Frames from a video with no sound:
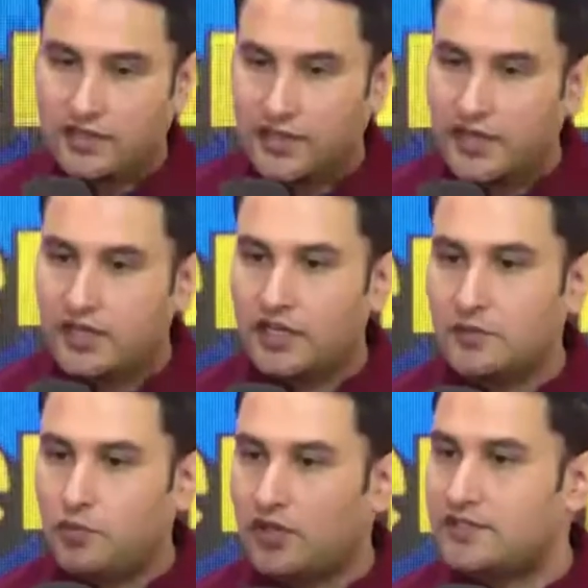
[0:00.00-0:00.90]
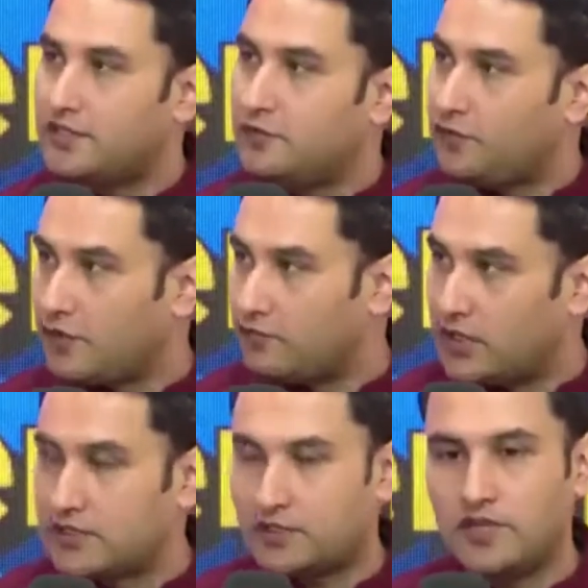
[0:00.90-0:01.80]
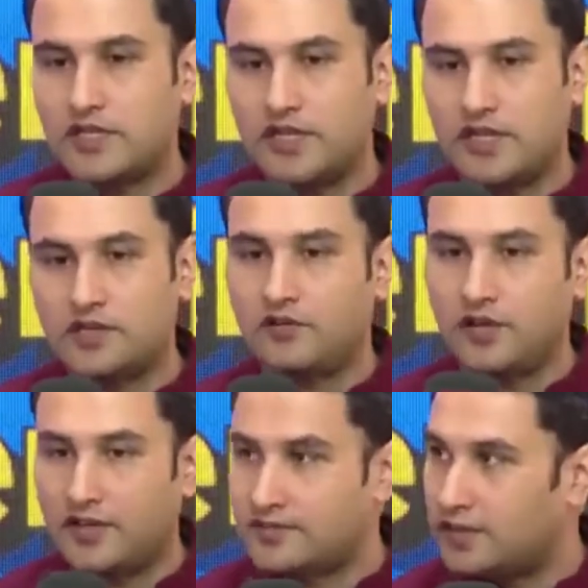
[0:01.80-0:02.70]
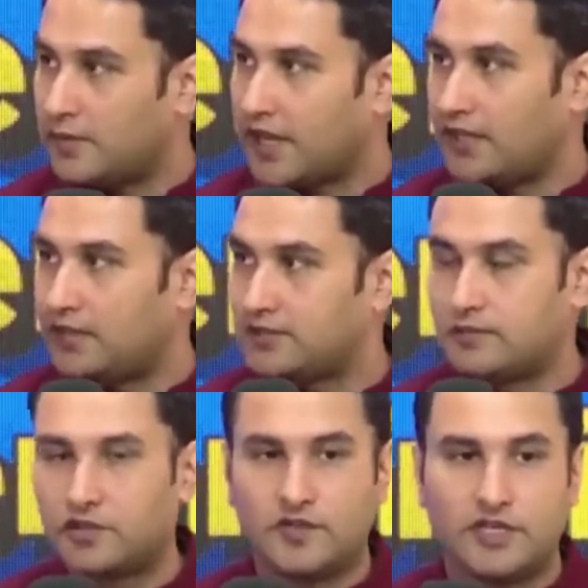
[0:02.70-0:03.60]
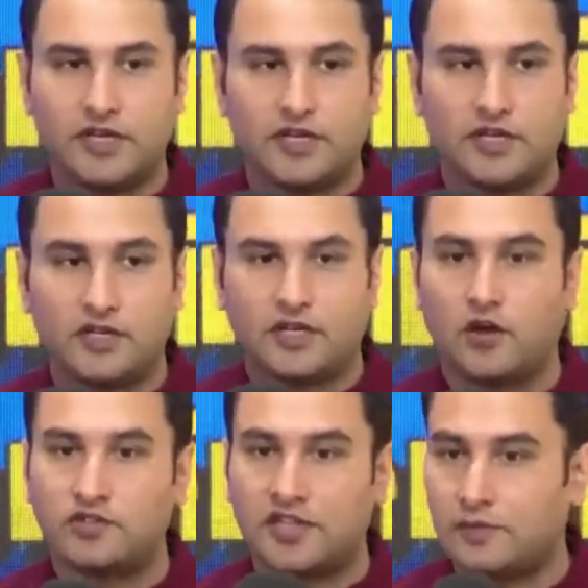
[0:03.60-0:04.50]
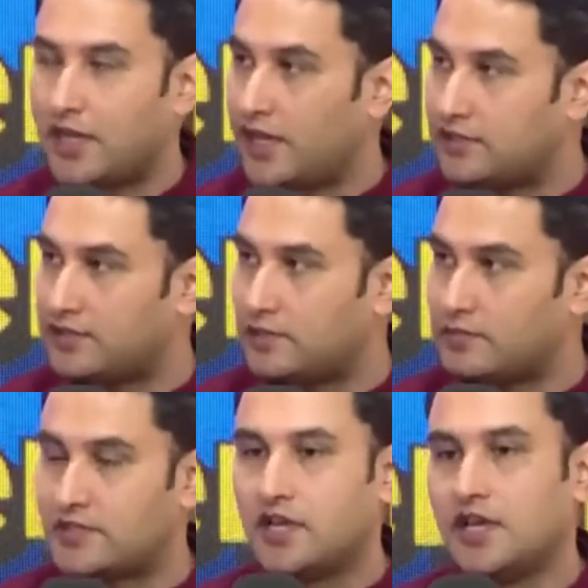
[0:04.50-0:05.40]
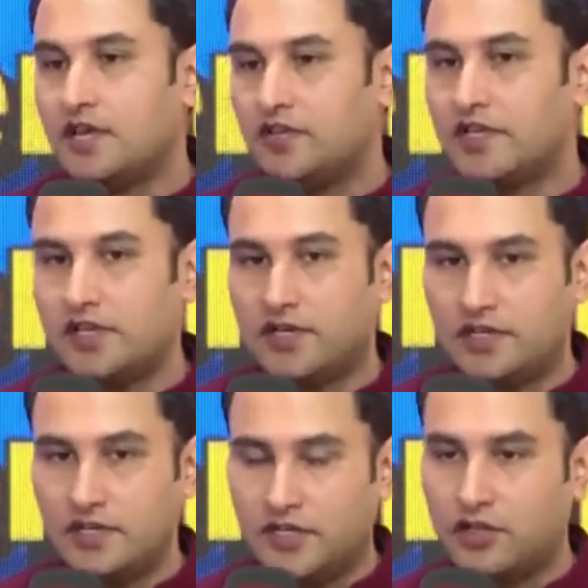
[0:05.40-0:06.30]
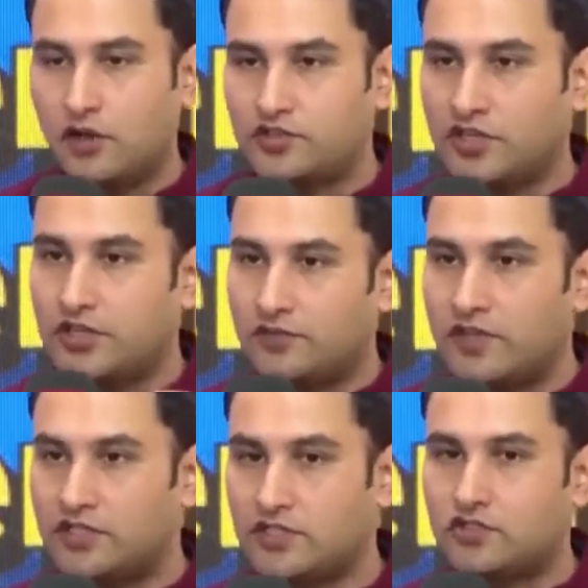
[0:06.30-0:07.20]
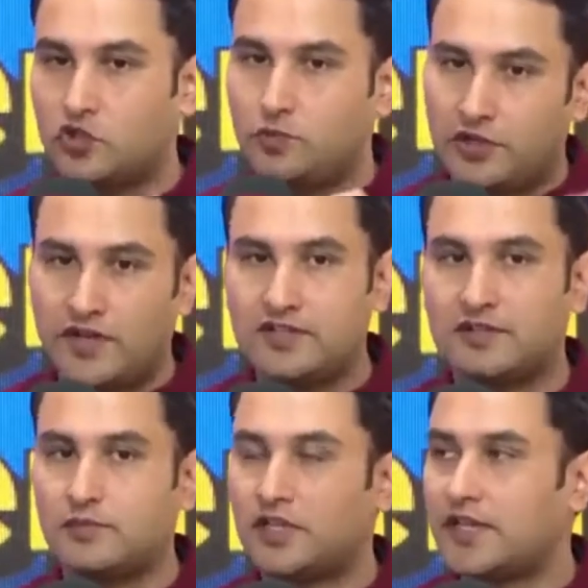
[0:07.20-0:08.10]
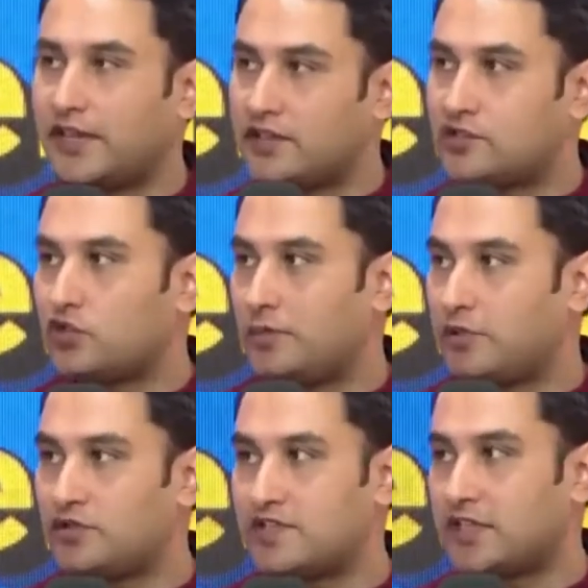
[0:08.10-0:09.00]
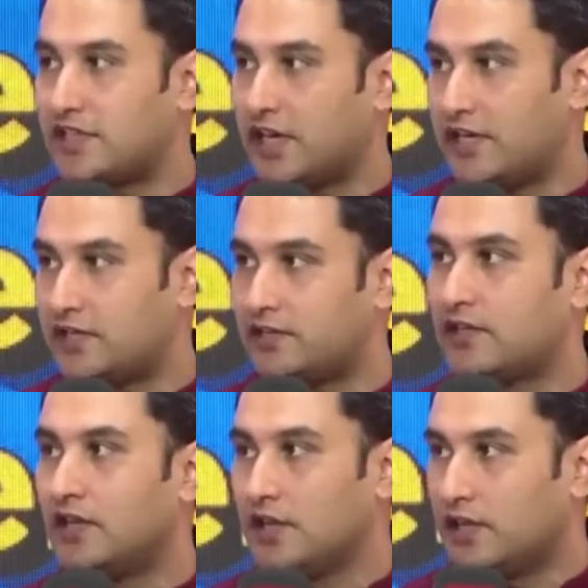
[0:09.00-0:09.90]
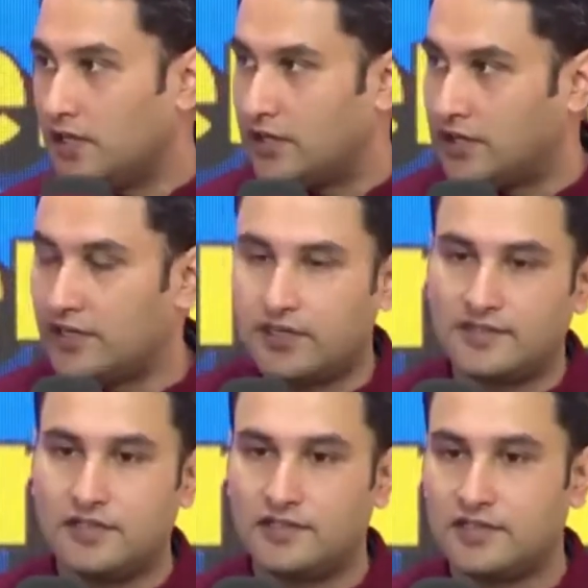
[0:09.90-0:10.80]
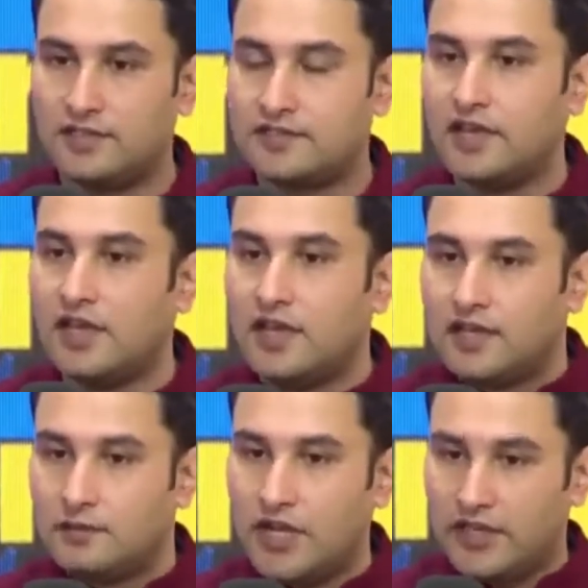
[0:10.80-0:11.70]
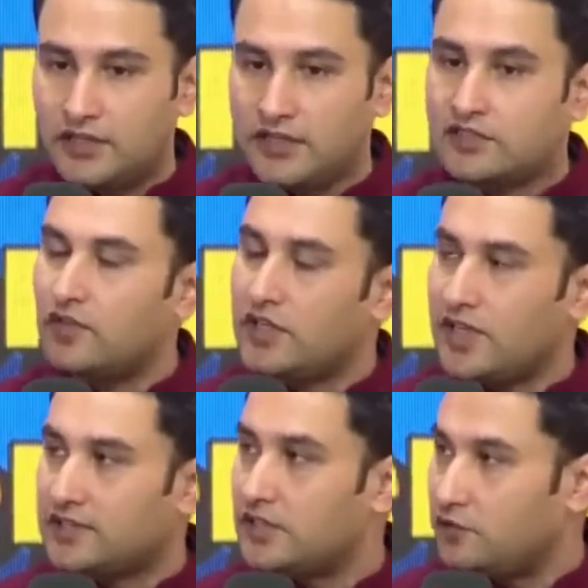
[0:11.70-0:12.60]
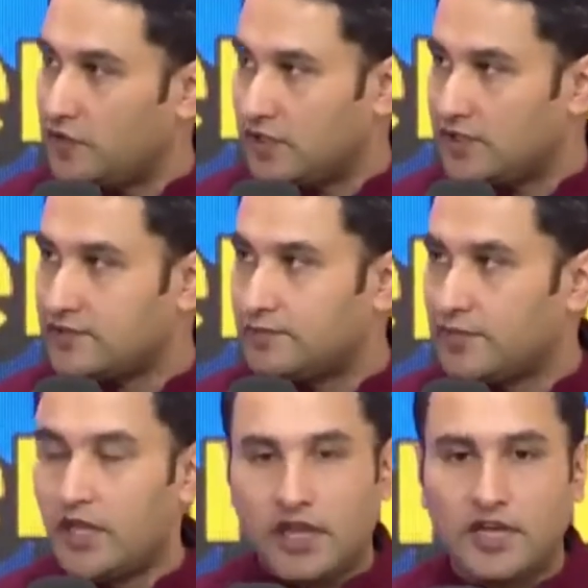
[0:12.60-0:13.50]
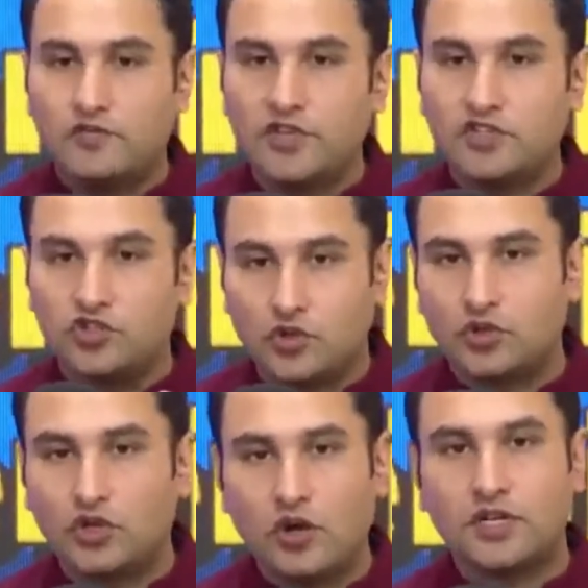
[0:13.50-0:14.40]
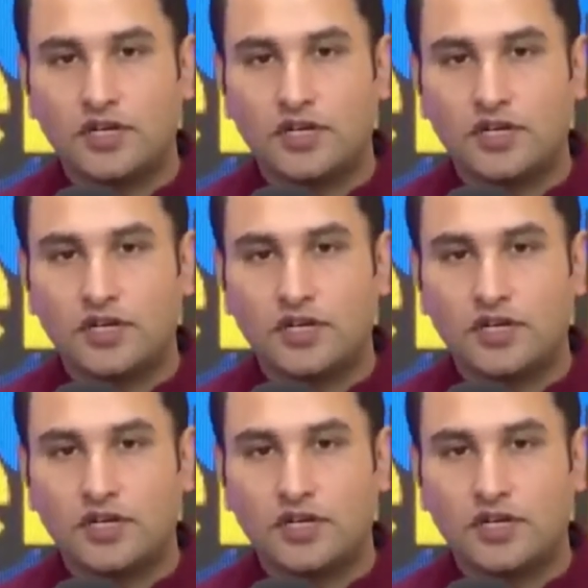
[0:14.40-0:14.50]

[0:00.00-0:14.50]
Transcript: created policy frameworks, we created redressal mechanisms, we created counseling mechanisms, we created technology interventions to prevent something like this to happen using AI and data sciences. But I think it's a very nascent phase, and we should not